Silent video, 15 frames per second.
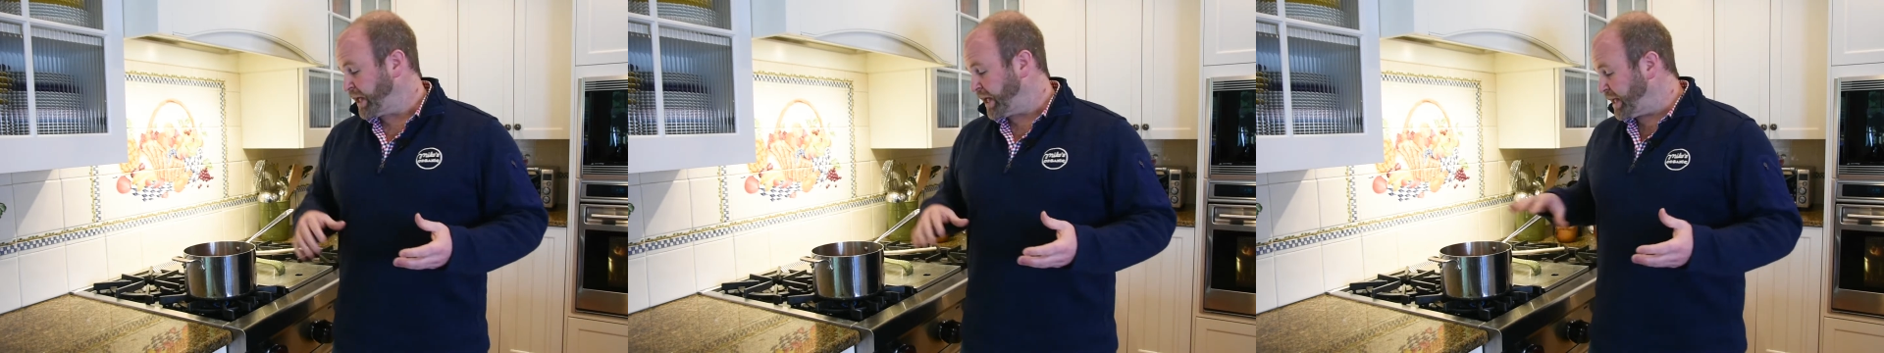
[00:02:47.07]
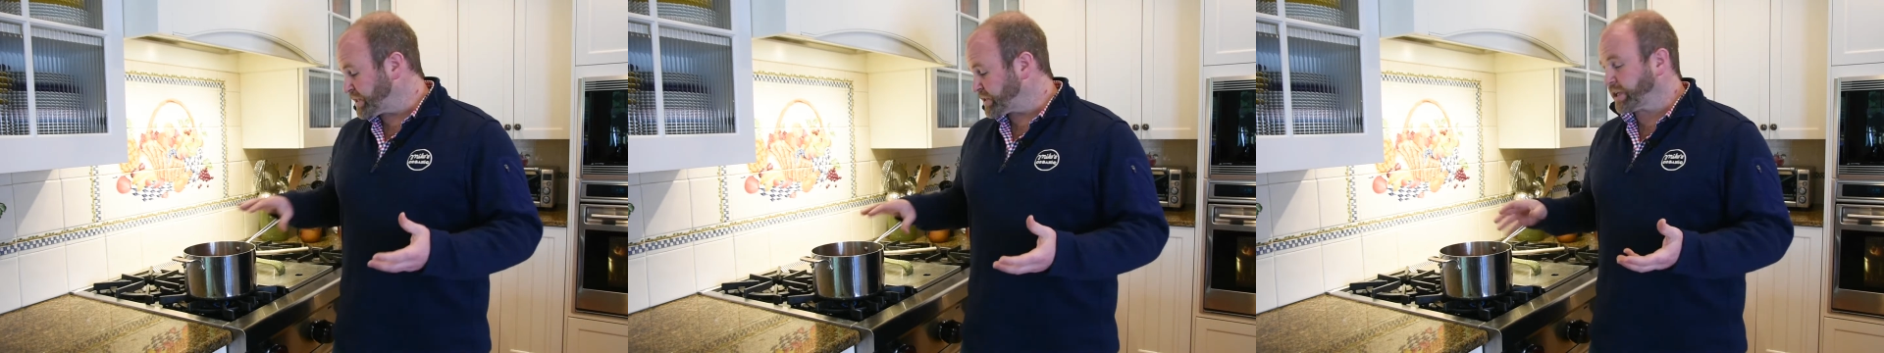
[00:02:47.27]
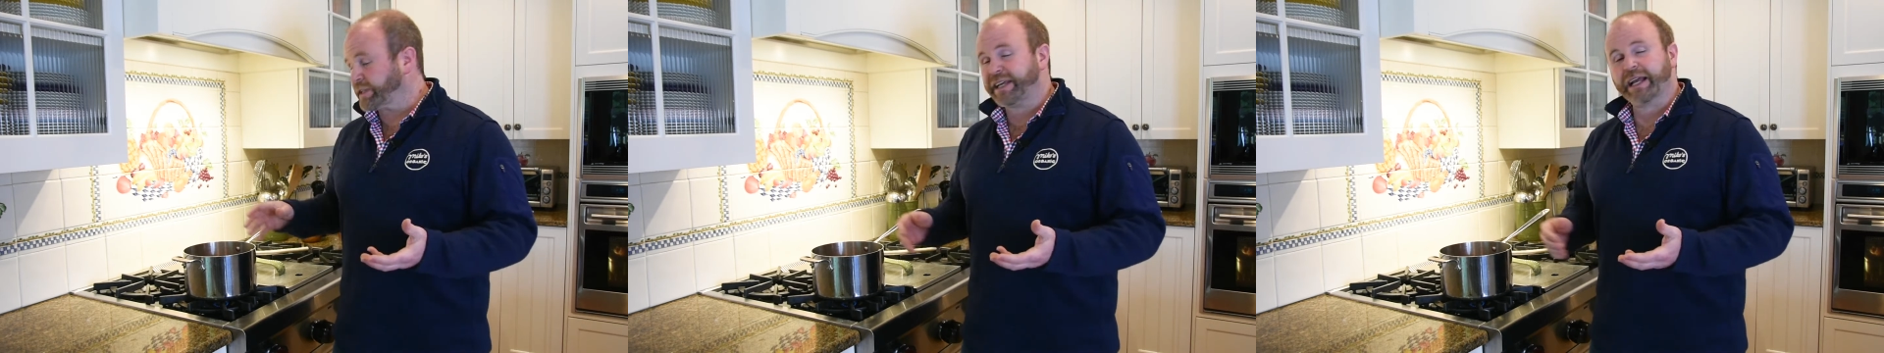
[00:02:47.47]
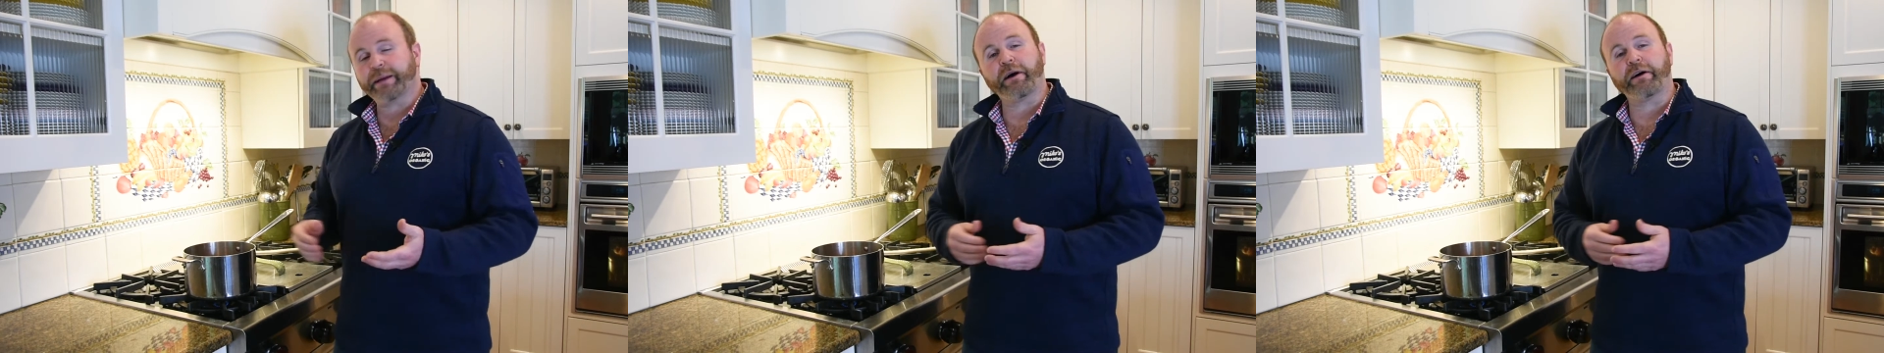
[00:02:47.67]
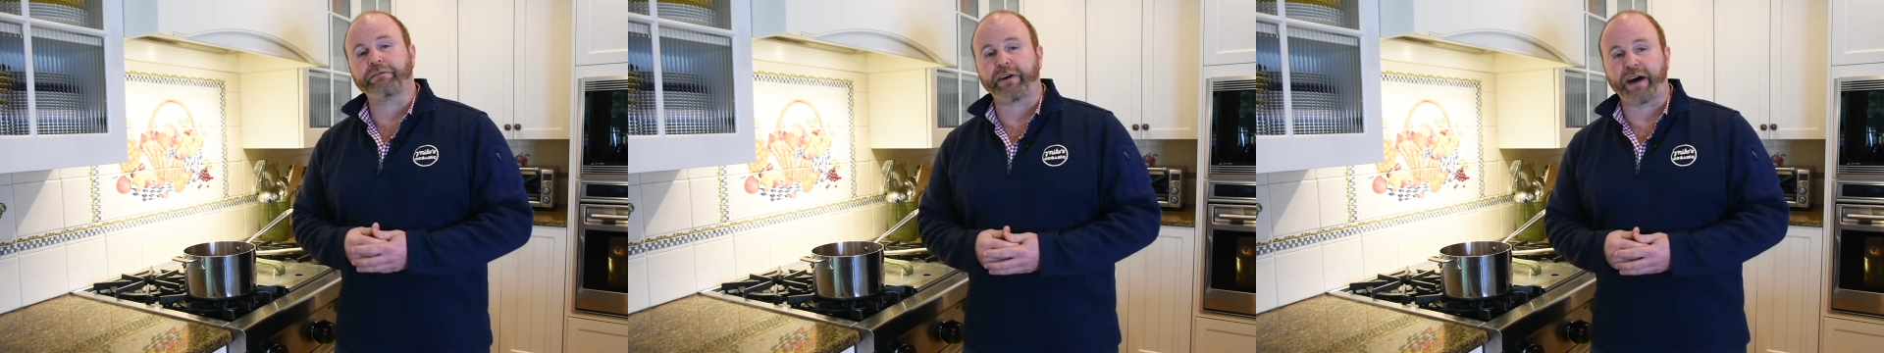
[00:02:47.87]
It's going to take
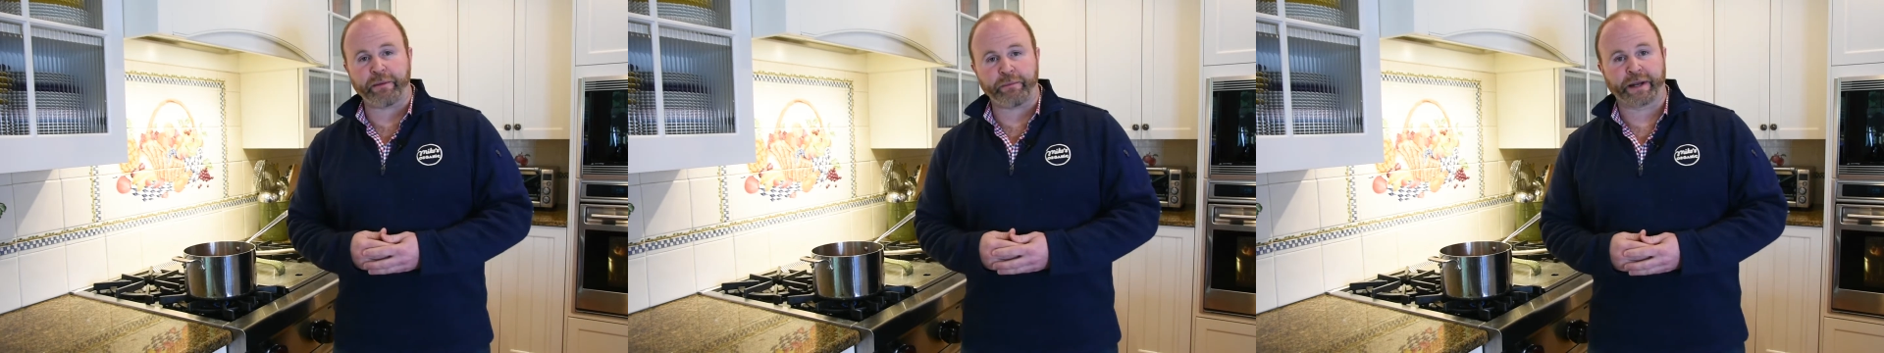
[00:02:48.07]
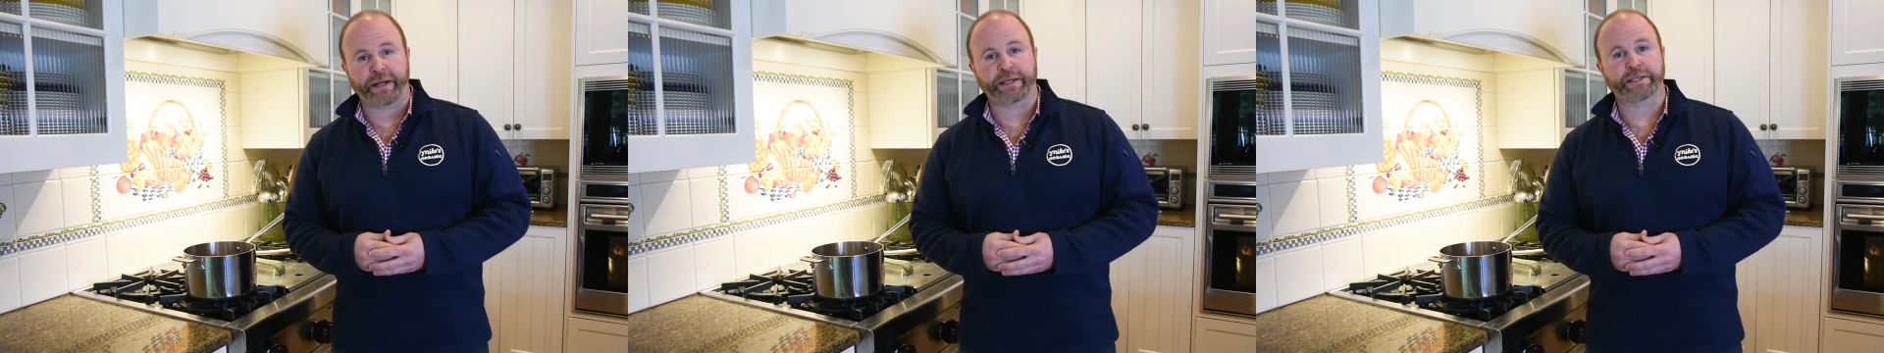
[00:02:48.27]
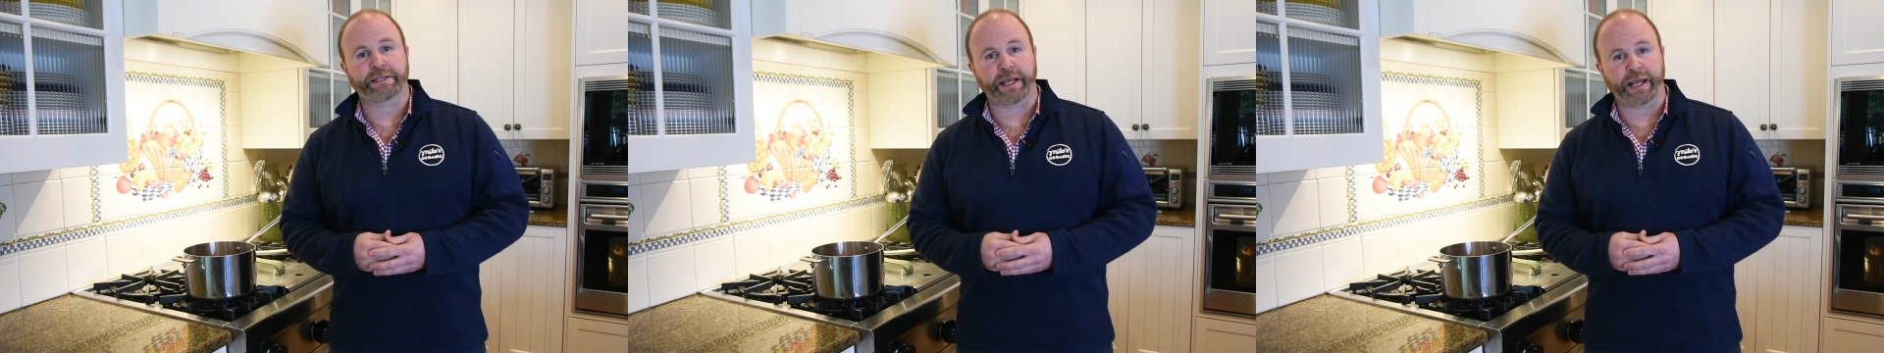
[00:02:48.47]
about 5 minutes.